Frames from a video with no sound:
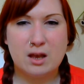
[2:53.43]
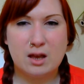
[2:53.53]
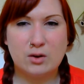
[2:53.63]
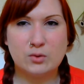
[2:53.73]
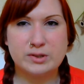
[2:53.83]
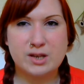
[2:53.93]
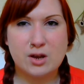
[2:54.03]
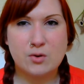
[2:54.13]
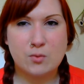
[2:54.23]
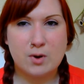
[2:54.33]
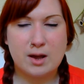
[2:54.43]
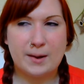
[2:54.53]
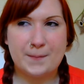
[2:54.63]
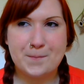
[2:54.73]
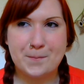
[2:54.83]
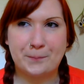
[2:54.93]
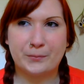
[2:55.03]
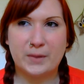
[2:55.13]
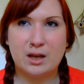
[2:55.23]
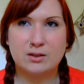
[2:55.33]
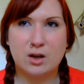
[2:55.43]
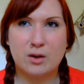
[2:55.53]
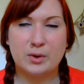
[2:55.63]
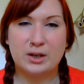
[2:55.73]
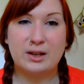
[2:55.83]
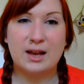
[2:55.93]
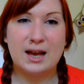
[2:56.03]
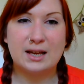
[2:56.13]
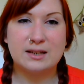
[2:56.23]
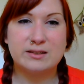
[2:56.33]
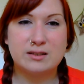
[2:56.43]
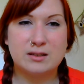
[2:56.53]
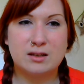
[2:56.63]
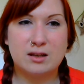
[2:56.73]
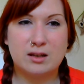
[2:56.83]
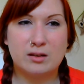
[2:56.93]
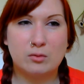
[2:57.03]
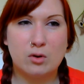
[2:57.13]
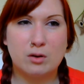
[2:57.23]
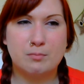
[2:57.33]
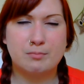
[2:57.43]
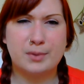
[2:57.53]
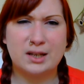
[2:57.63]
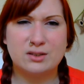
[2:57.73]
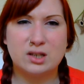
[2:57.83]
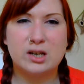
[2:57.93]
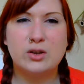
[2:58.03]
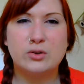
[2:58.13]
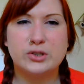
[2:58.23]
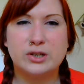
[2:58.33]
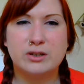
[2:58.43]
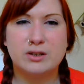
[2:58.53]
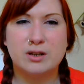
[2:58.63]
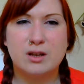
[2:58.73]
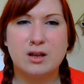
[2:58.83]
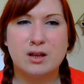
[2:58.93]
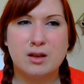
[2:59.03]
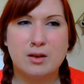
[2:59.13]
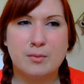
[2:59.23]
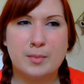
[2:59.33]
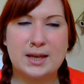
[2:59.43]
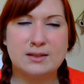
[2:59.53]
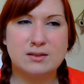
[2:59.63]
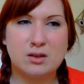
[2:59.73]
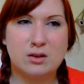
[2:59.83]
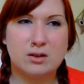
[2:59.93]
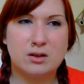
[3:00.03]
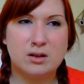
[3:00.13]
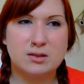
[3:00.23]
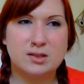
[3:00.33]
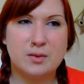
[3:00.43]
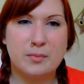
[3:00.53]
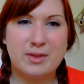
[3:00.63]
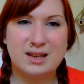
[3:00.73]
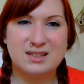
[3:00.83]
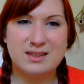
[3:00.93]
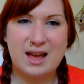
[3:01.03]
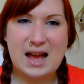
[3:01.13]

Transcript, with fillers: And also um, a time when I had quite a bad delusion based on some things that